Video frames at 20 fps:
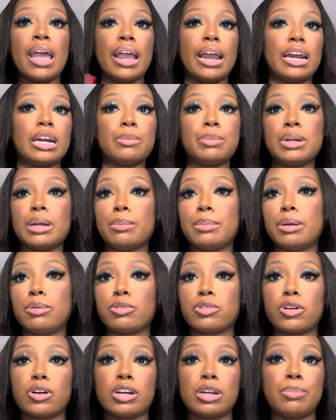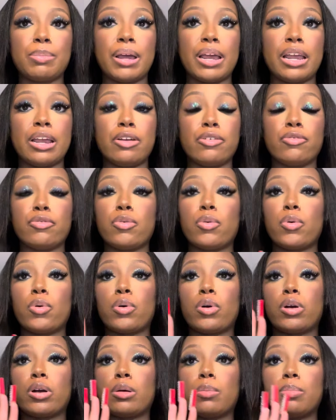Airbnb was already paid
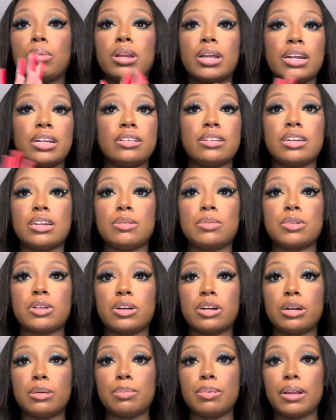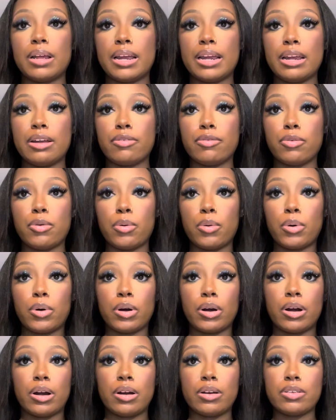for, plane ticket was already paid
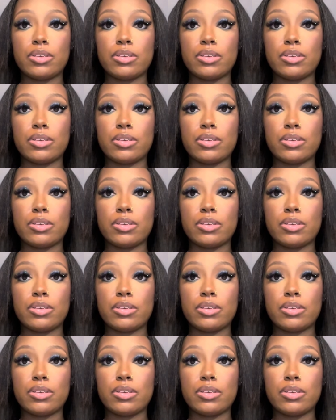for.